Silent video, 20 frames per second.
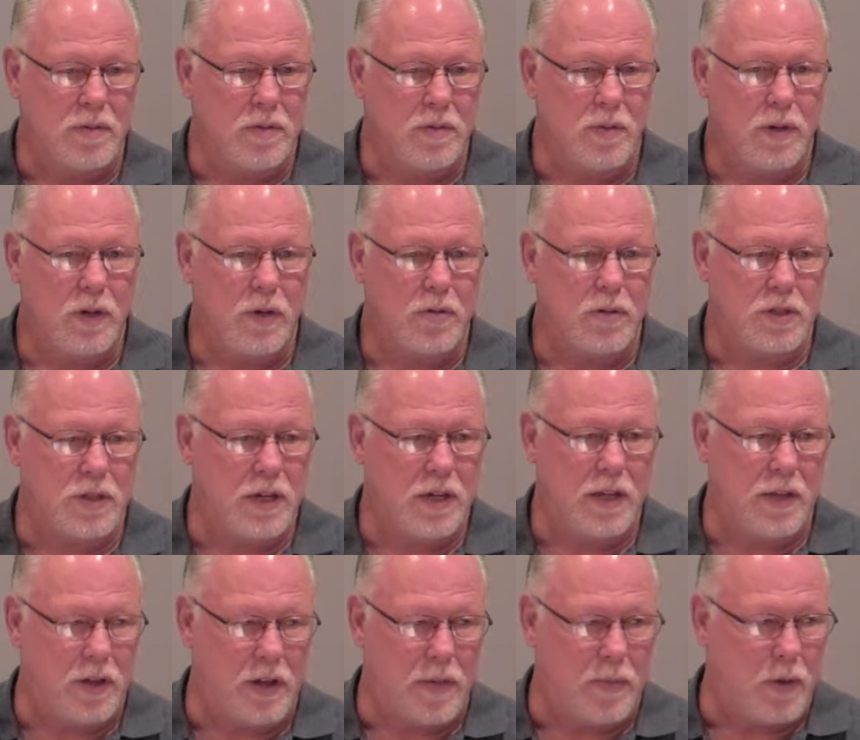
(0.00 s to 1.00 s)
we don't see
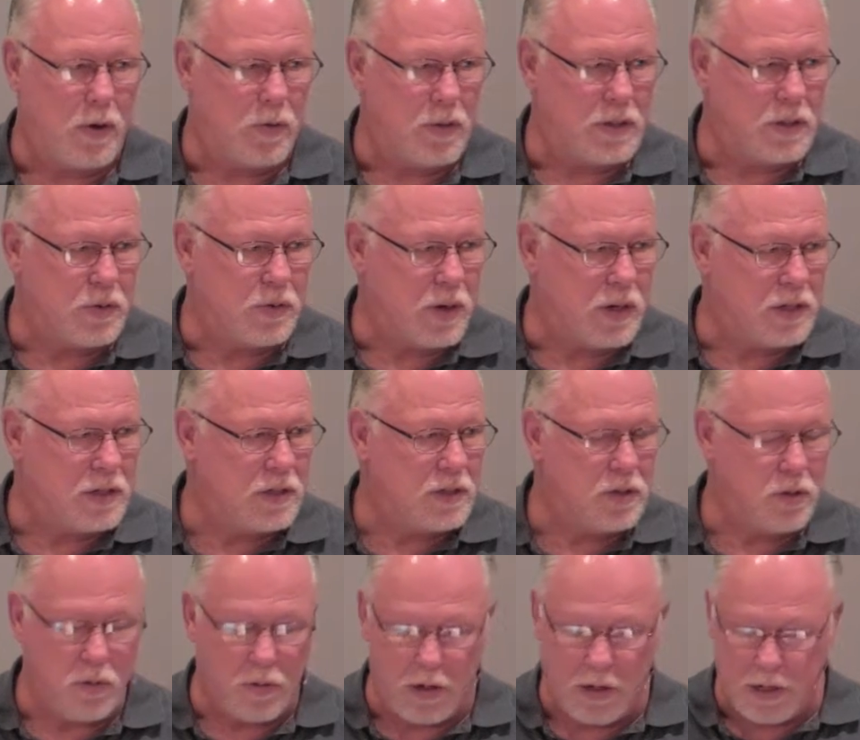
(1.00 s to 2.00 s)
anything about resurrection,
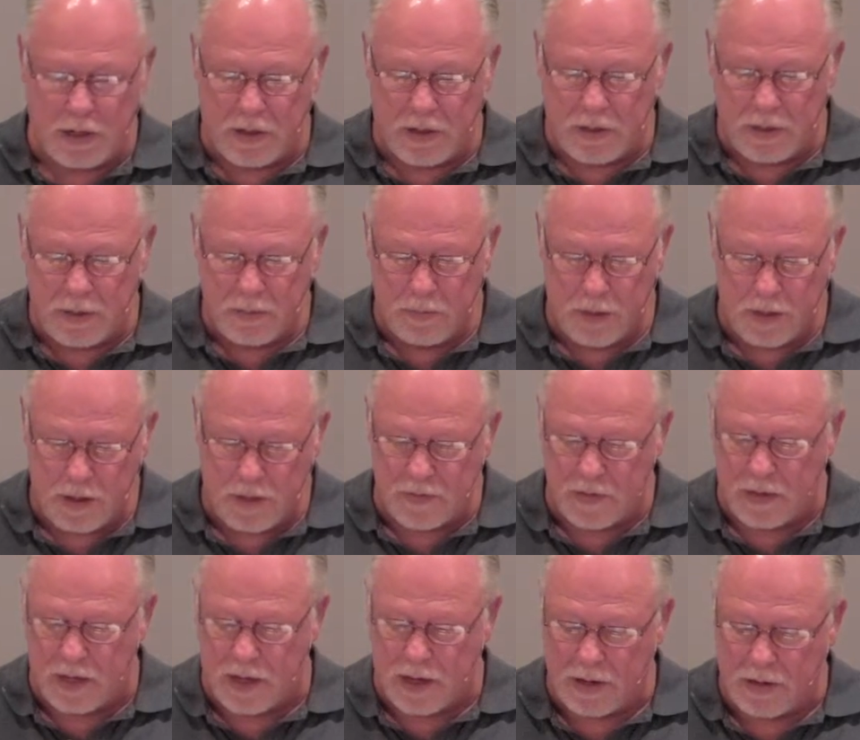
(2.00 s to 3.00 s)
so they didn't believe
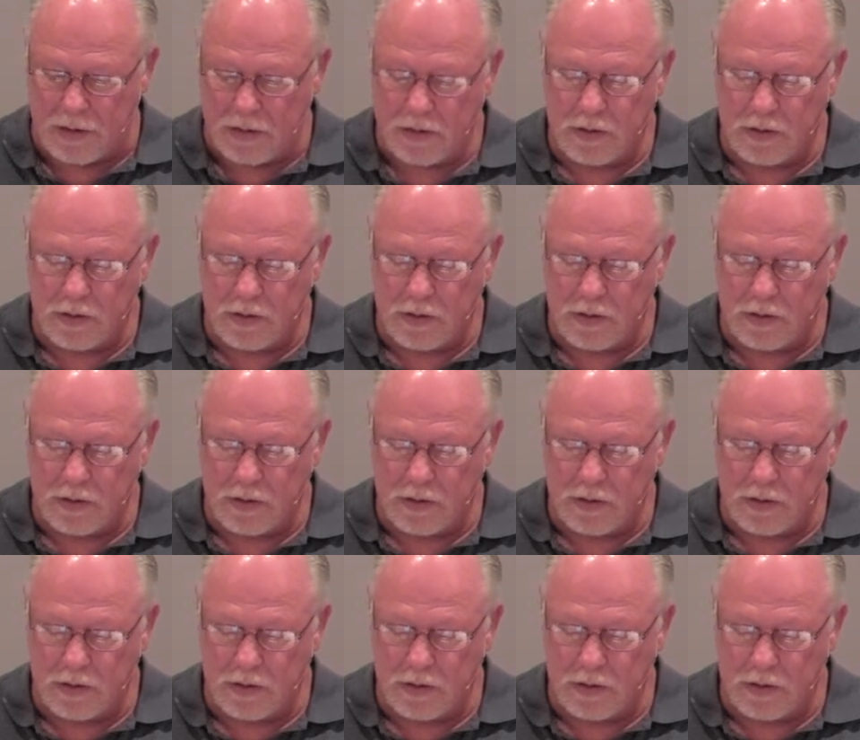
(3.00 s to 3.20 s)
in that.